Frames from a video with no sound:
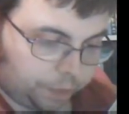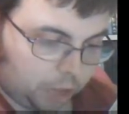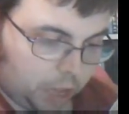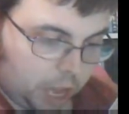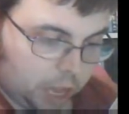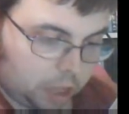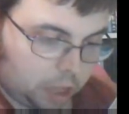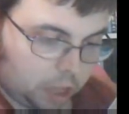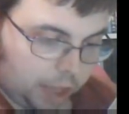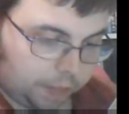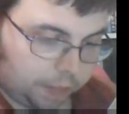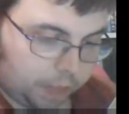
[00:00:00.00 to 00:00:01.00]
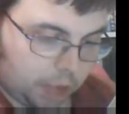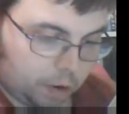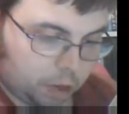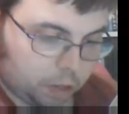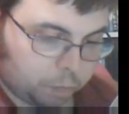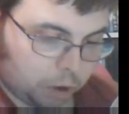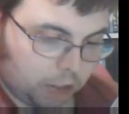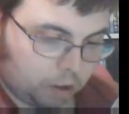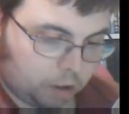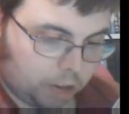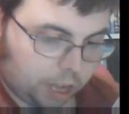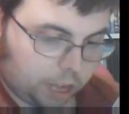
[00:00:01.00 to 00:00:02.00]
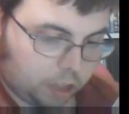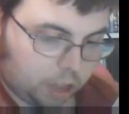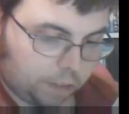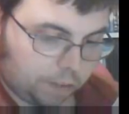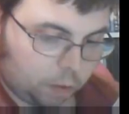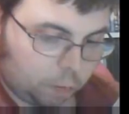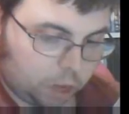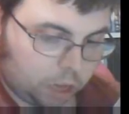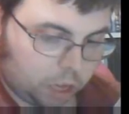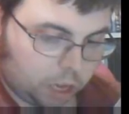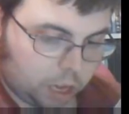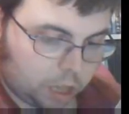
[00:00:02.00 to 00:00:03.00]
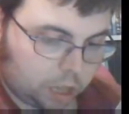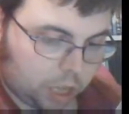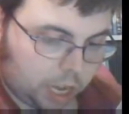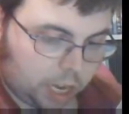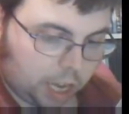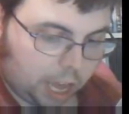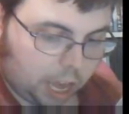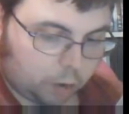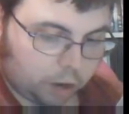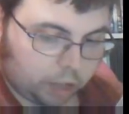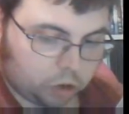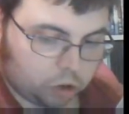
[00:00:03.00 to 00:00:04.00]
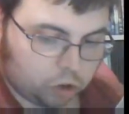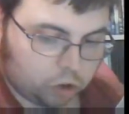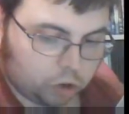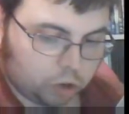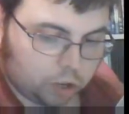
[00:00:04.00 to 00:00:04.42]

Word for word: It sat there as proudly as if it was in a state carriage